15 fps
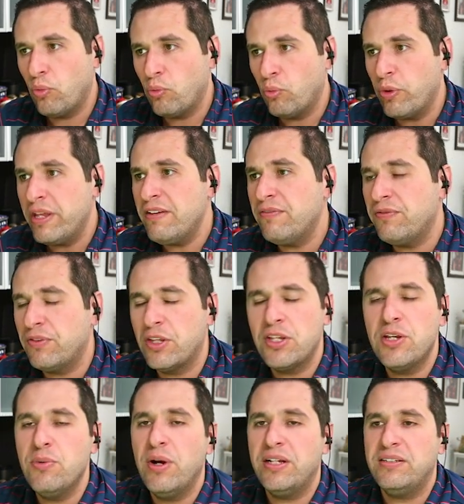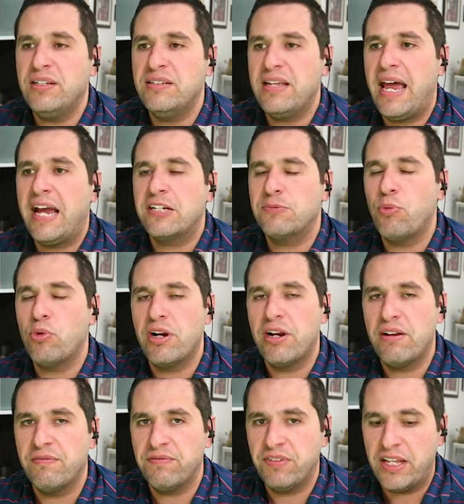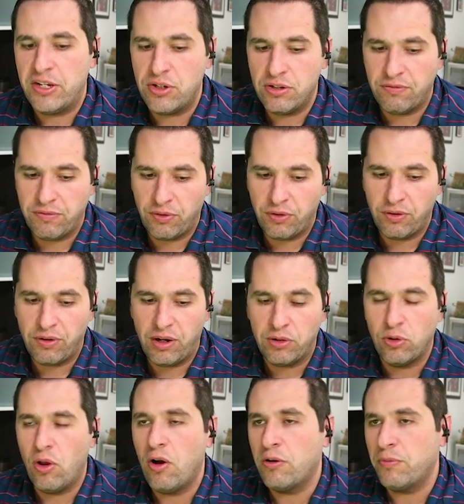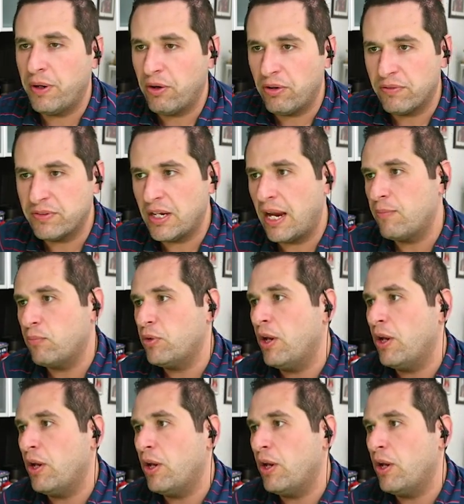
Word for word: We've the U.S. has exported inflation for a long period of time.